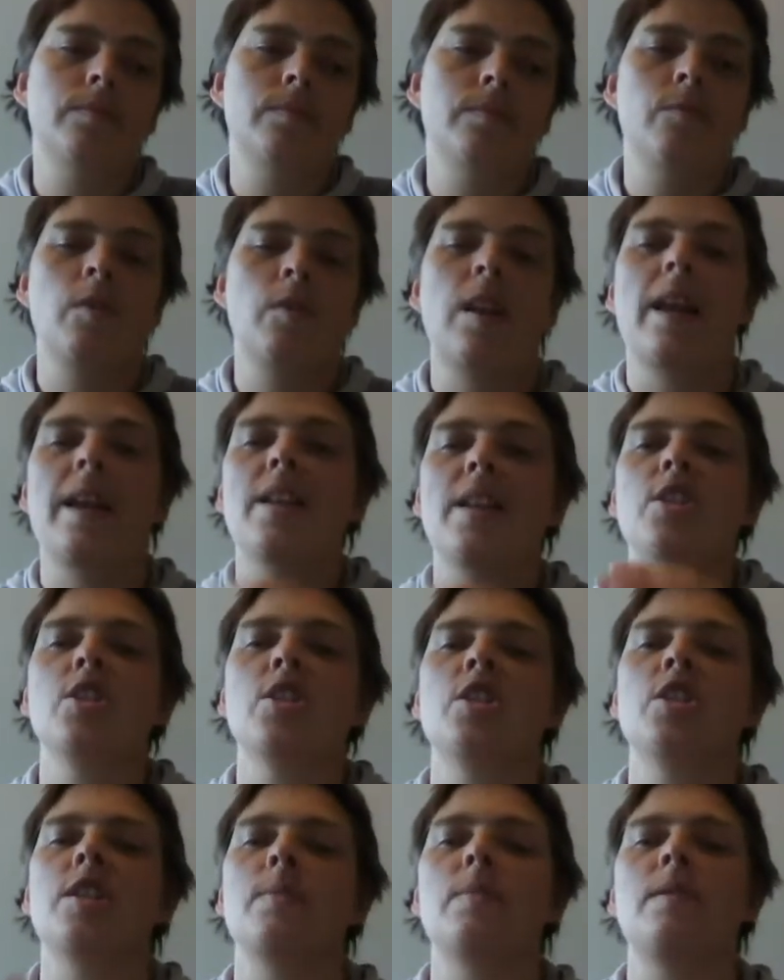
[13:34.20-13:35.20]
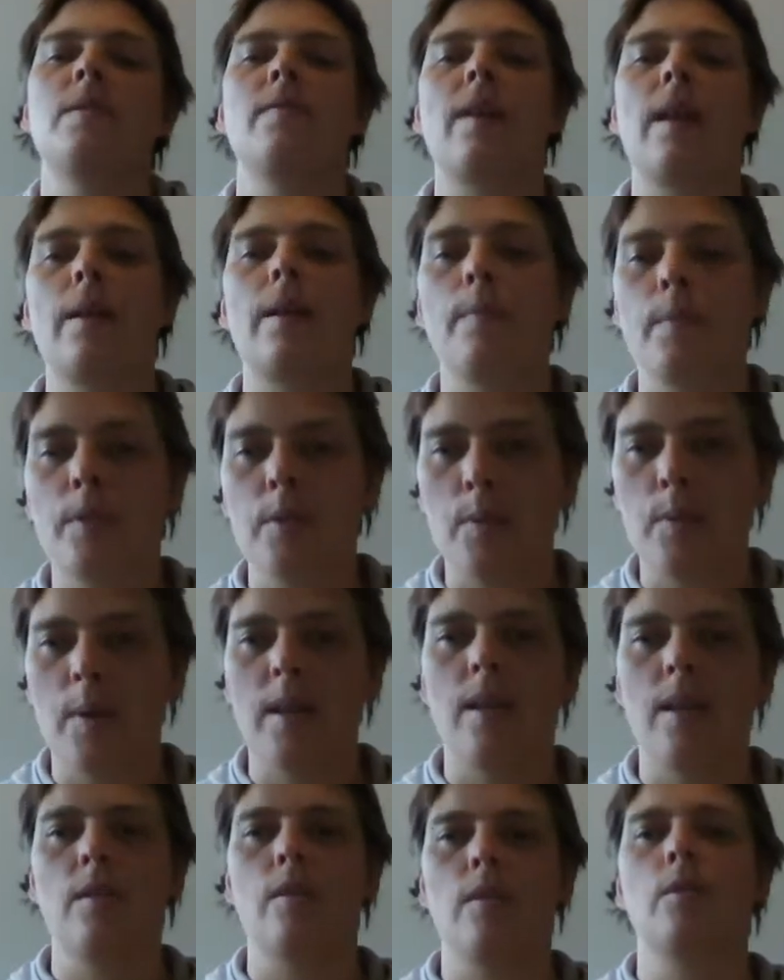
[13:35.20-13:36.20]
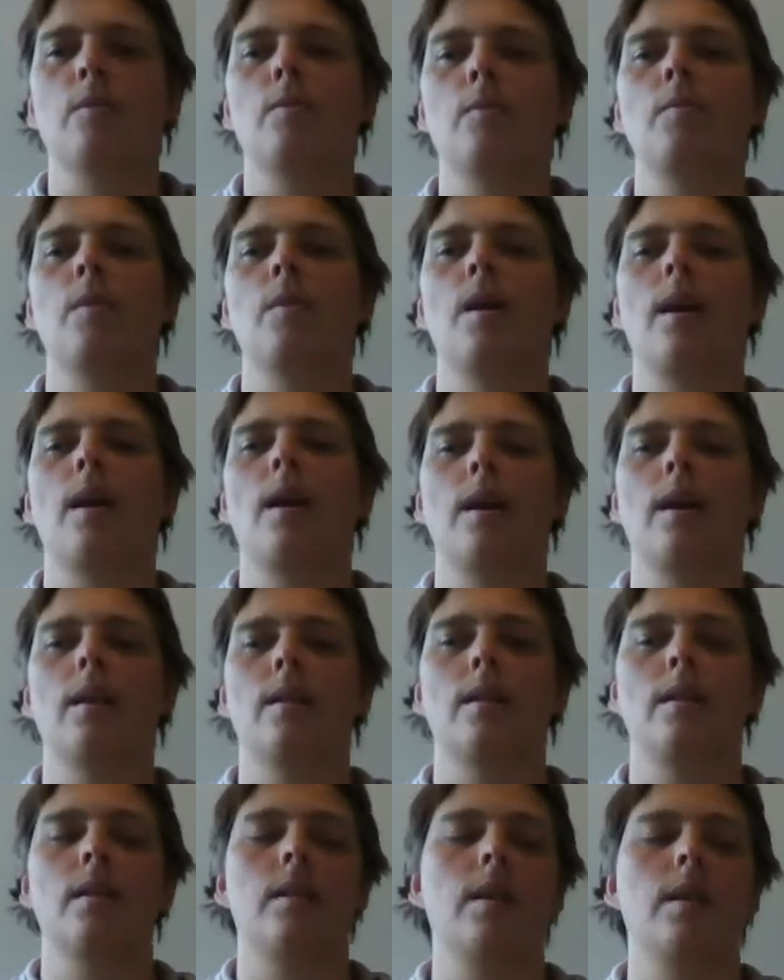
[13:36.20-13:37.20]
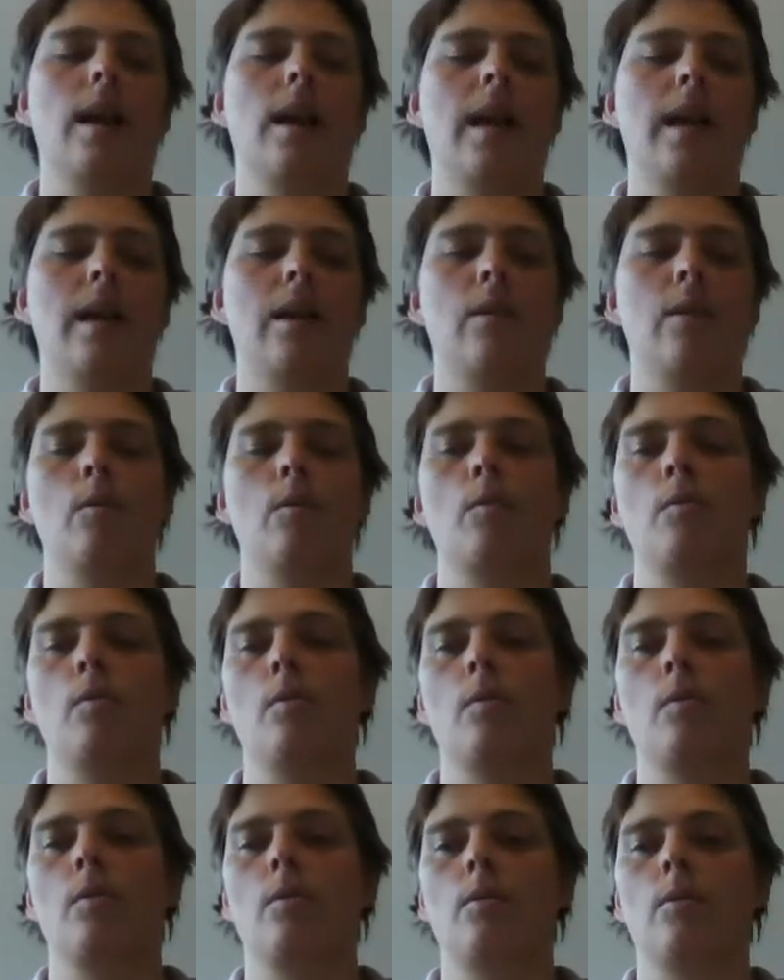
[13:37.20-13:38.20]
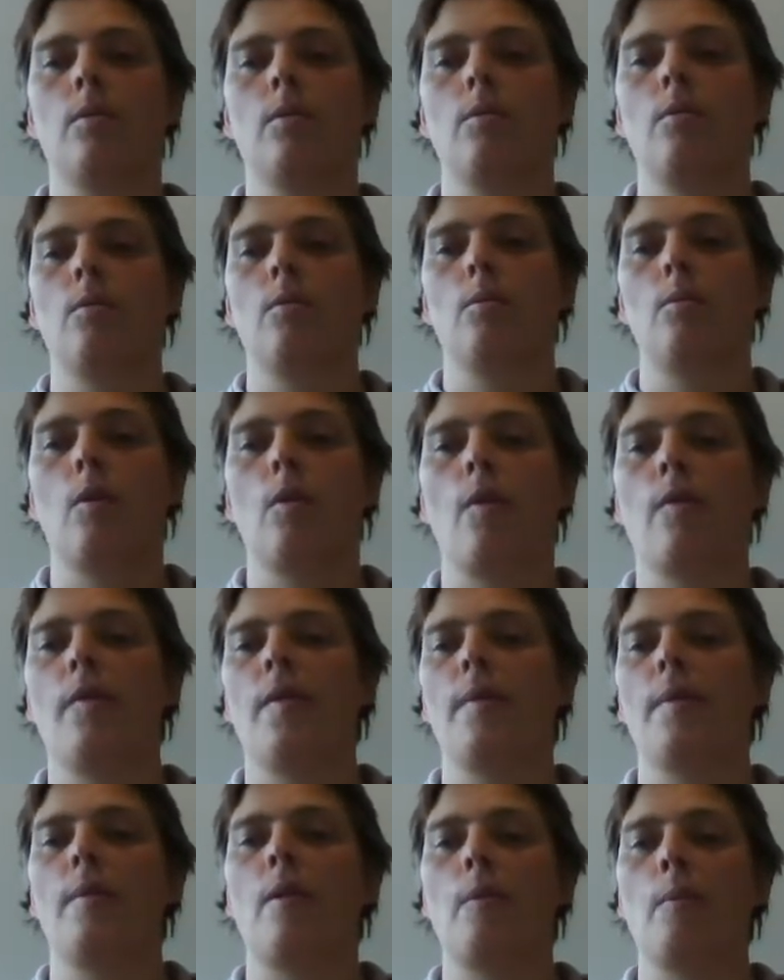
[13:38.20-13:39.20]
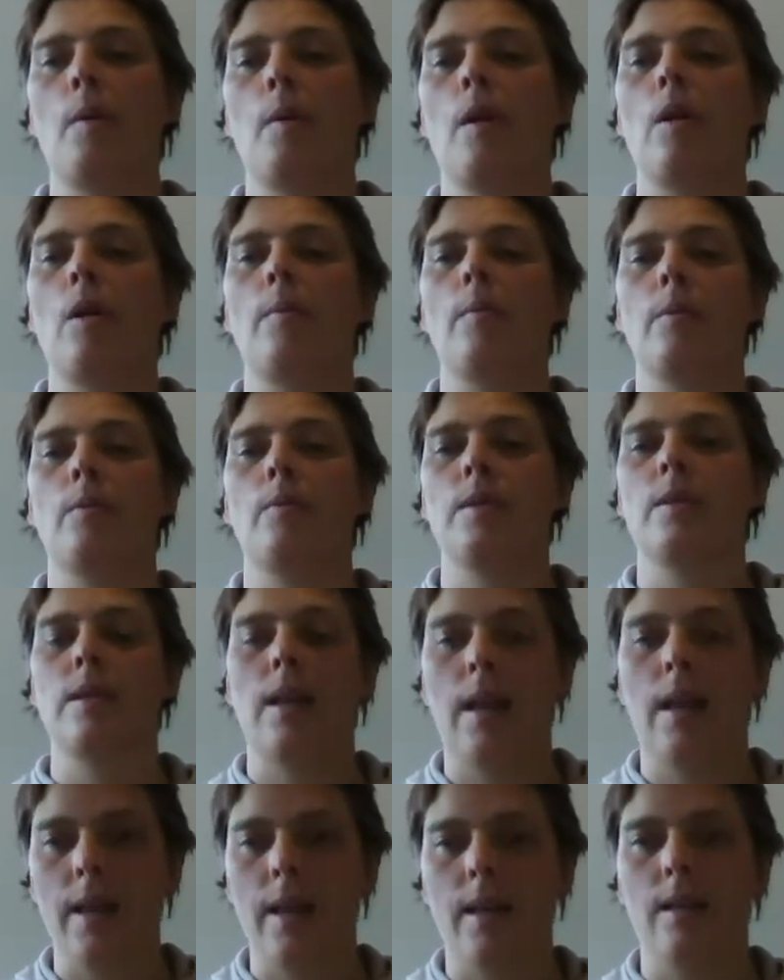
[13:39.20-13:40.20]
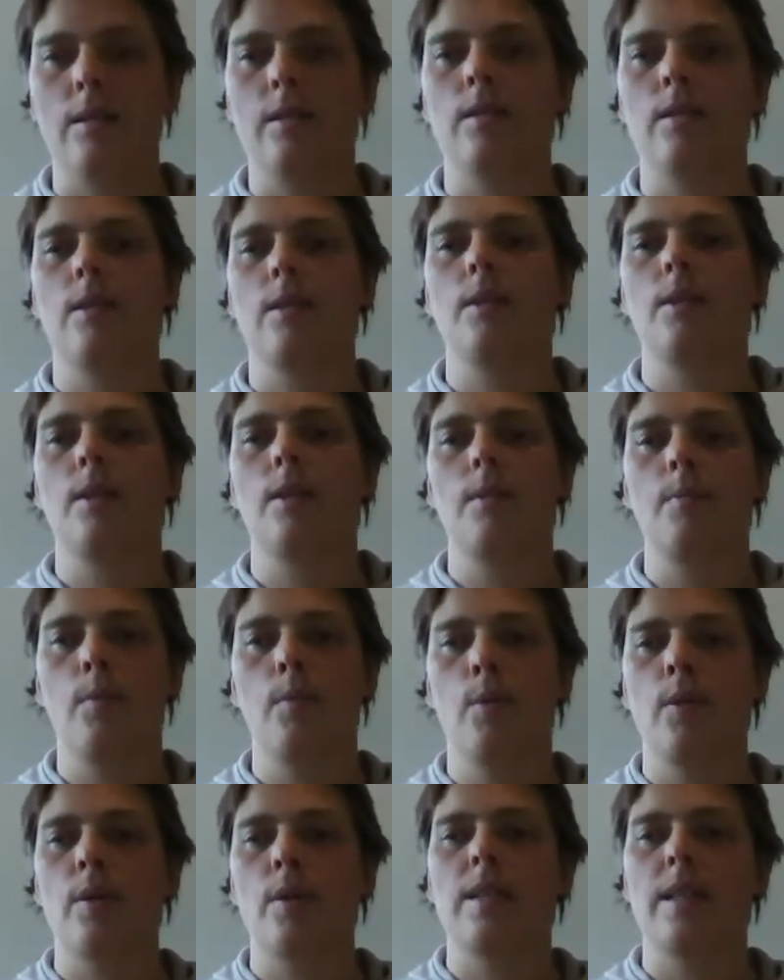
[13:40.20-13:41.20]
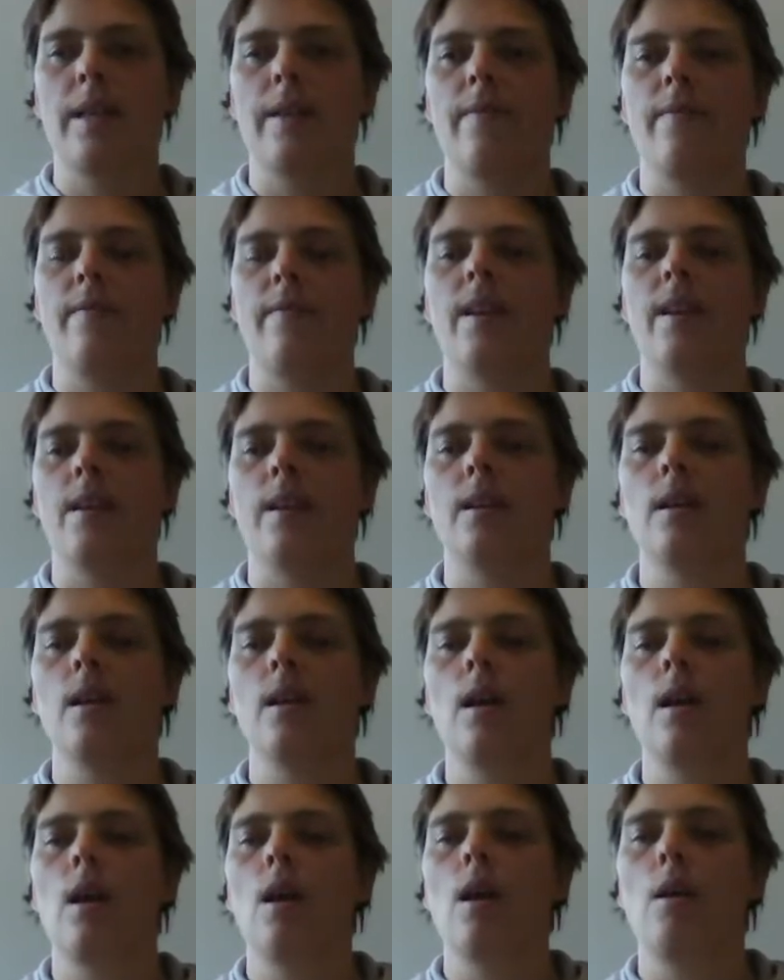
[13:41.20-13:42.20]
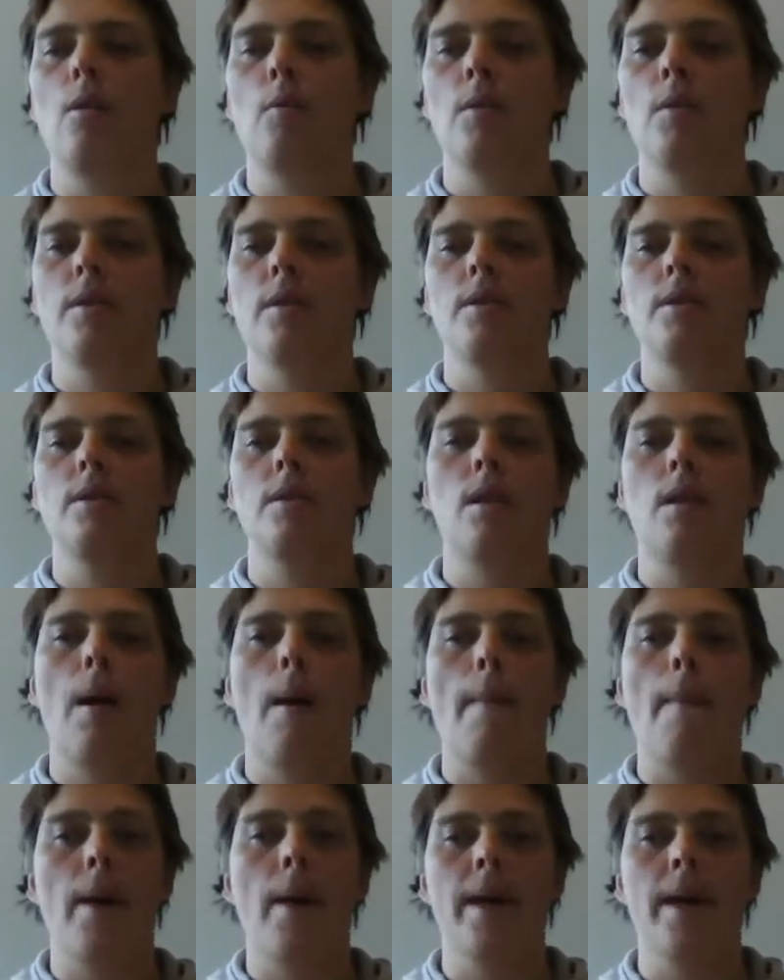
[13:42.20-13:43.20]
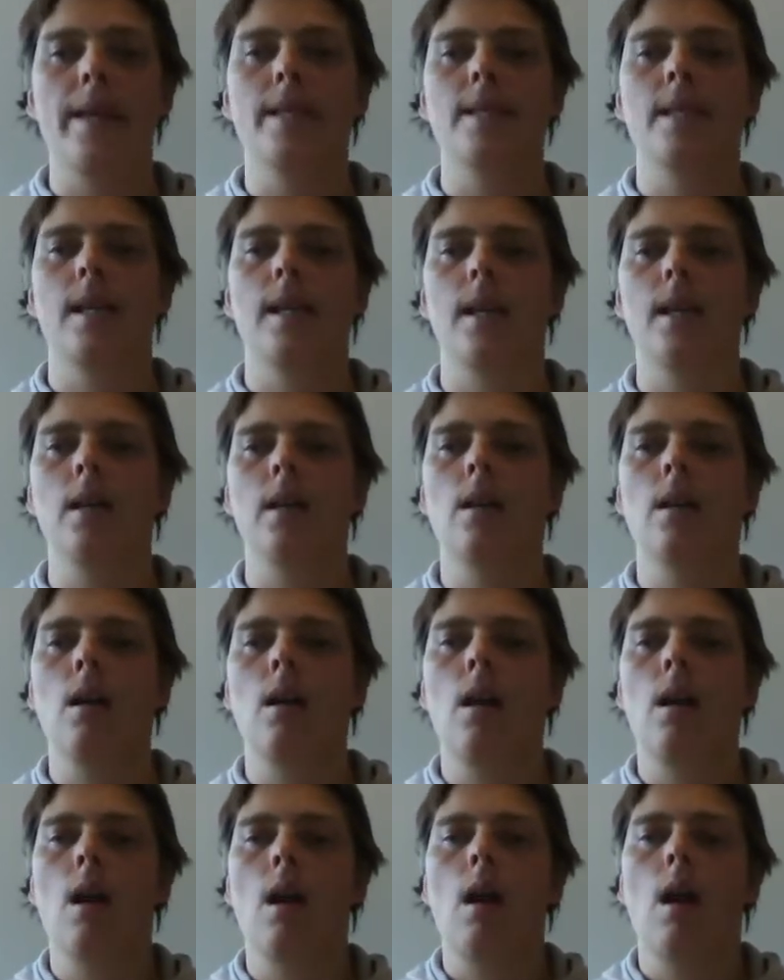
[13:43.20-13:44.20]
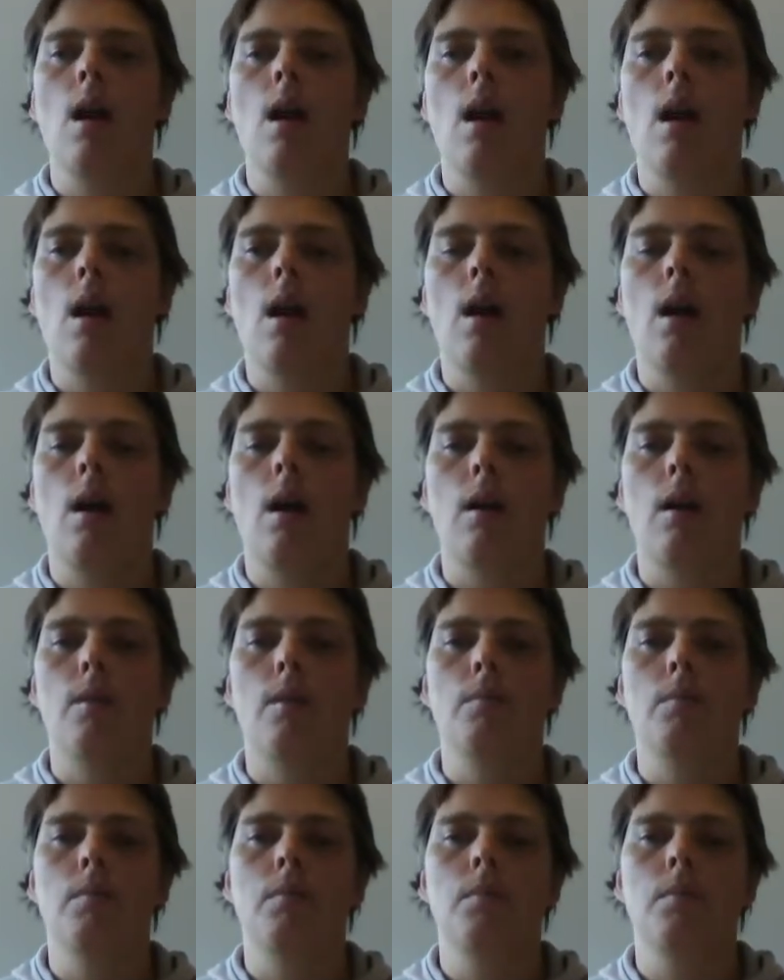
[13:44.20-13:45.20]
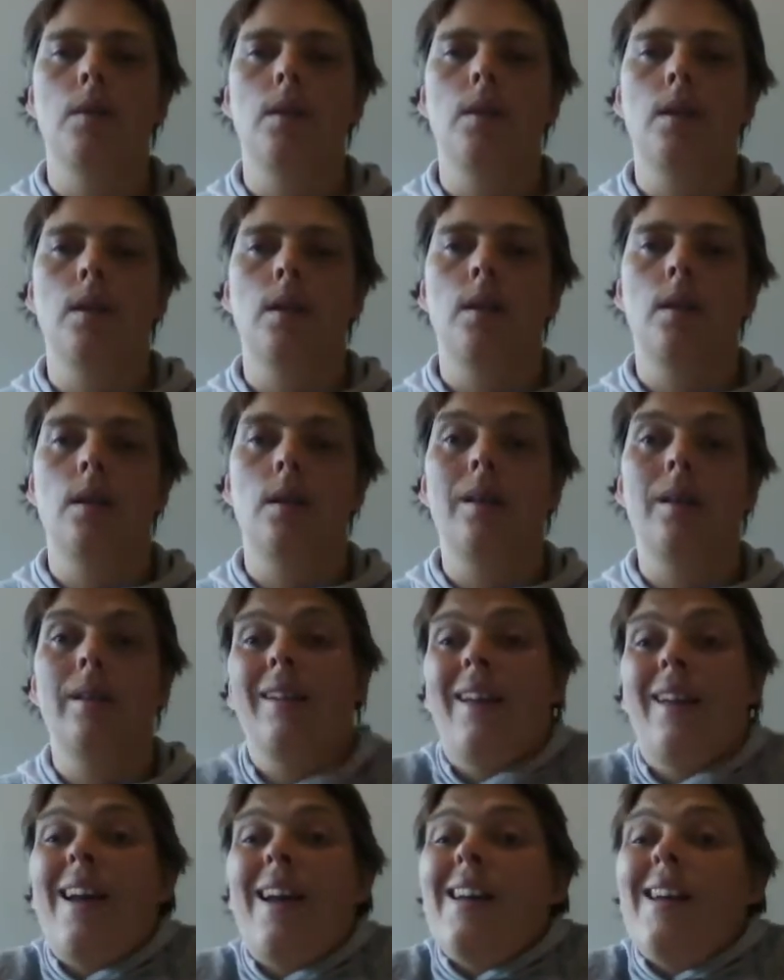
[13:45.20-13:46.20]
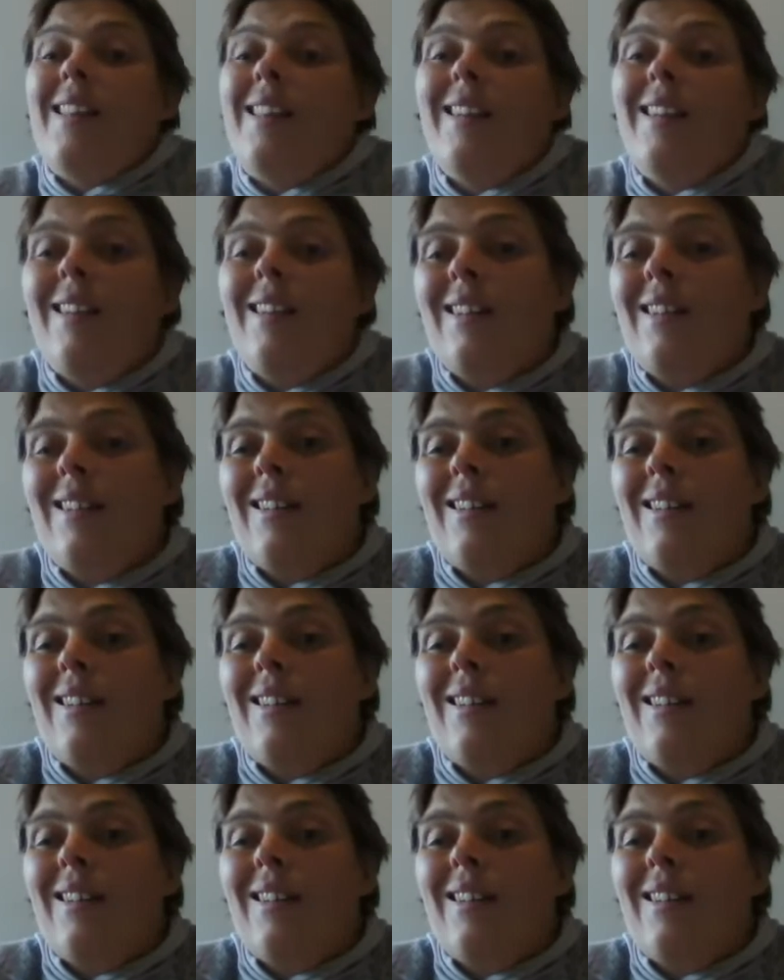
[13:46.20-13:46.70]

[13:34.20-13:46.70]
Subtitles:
relationship developed between them, and what the apartment was like that the boys lived in, was amazing. And again,